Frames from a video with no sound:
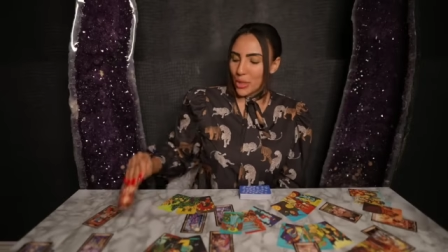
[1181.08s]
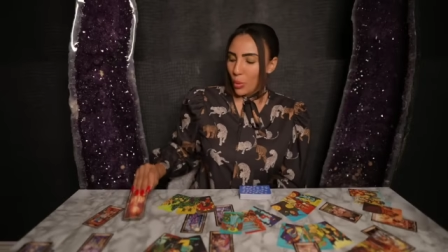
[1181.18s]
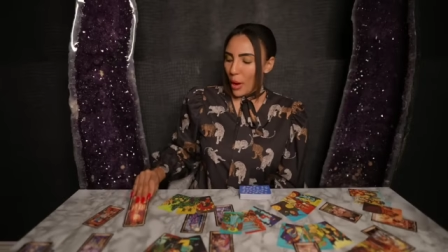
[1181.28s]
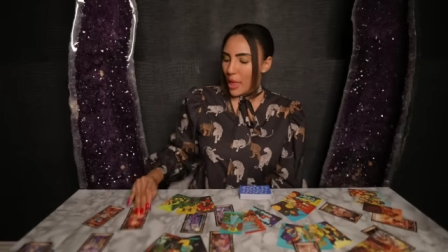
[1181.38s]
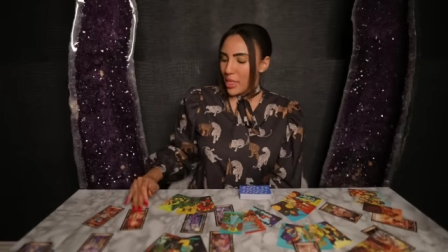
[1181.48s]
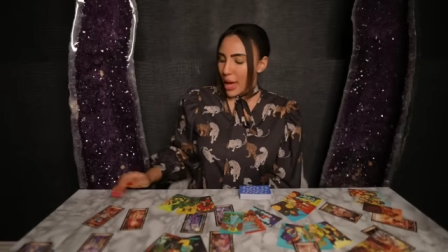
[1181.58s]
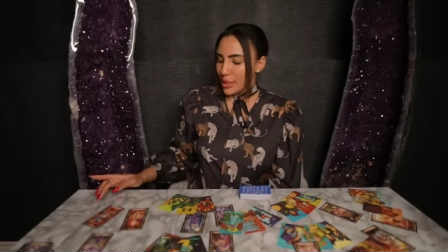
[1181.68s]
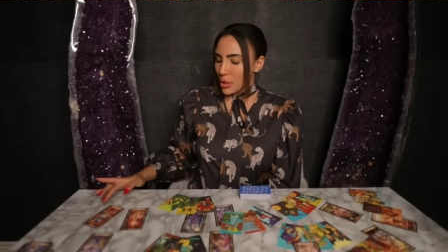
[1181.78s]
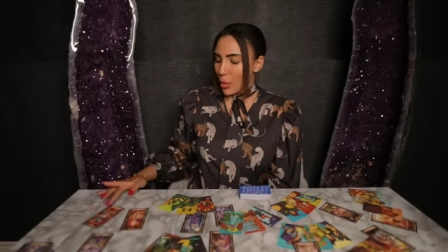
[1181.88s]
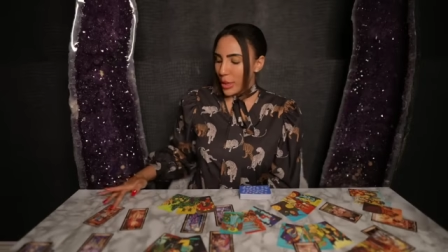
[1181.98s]
one that
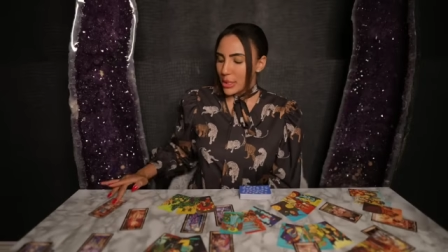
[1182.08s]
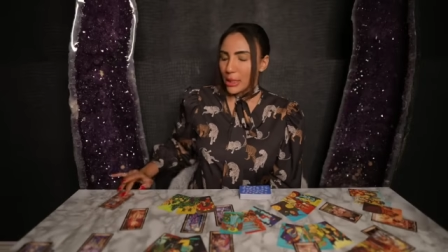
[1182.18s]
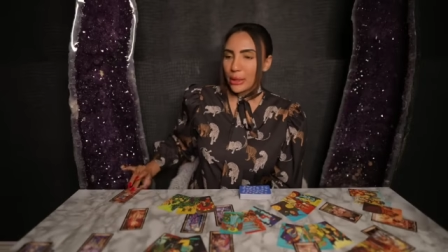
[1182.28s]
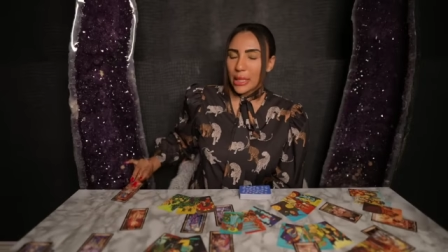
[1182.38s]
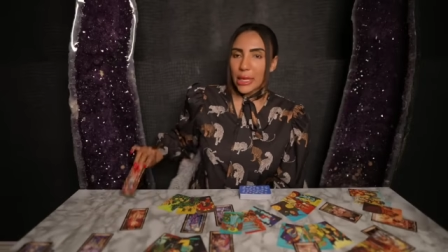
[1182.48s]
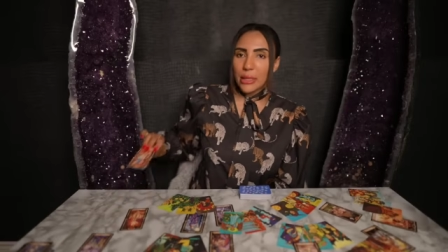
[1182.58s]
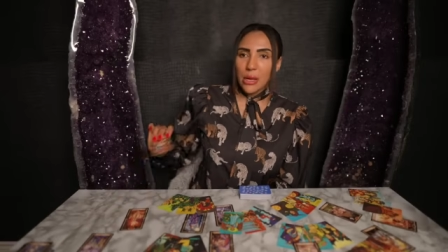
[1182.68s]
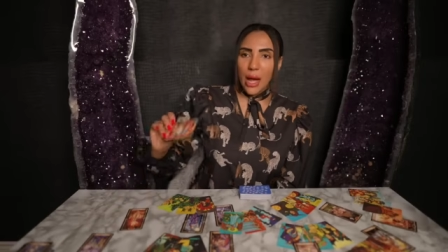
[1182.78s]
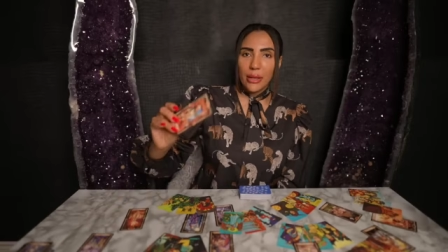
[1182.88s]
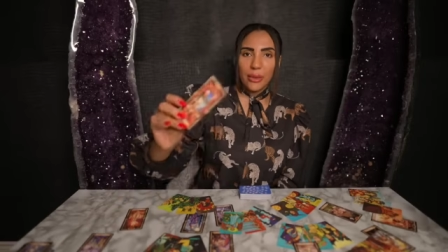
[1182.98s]
is going to lead
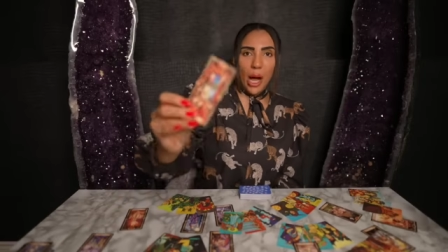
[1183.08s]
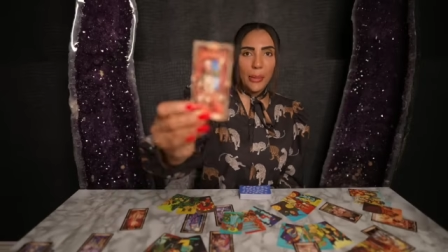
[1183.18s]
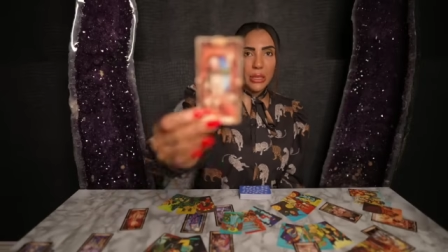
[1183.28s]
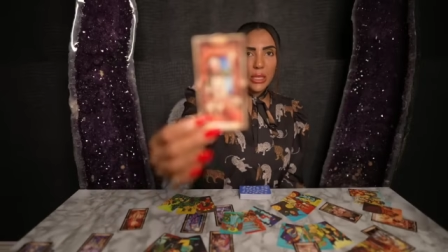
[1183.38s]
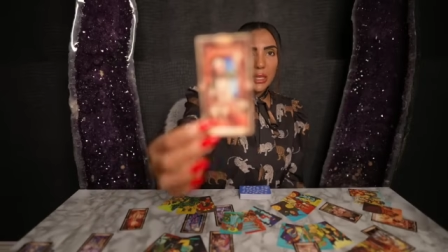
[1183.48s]
Nine of Cups to